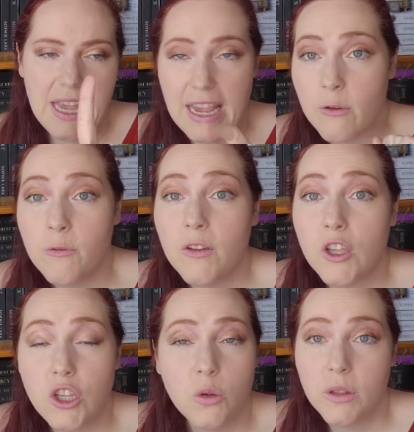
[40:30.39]
If
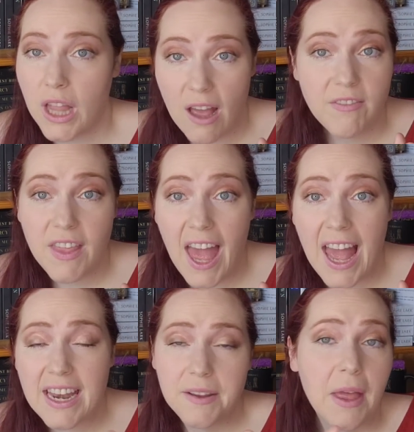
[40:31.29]
you love
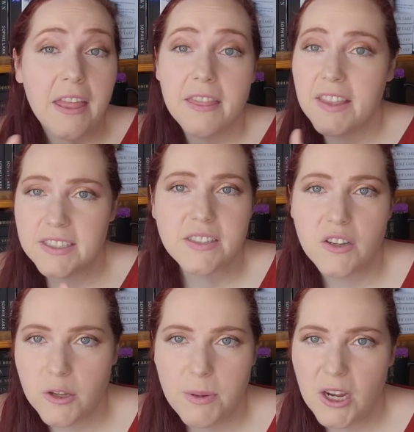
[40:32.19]
that, this
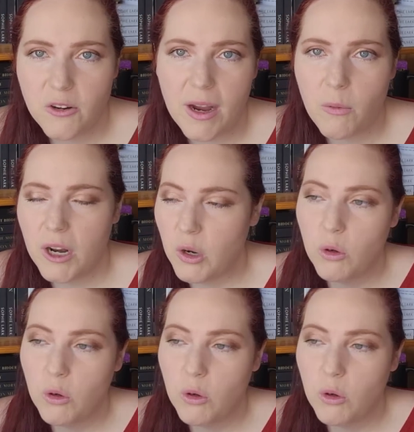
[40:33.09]
could be a great one,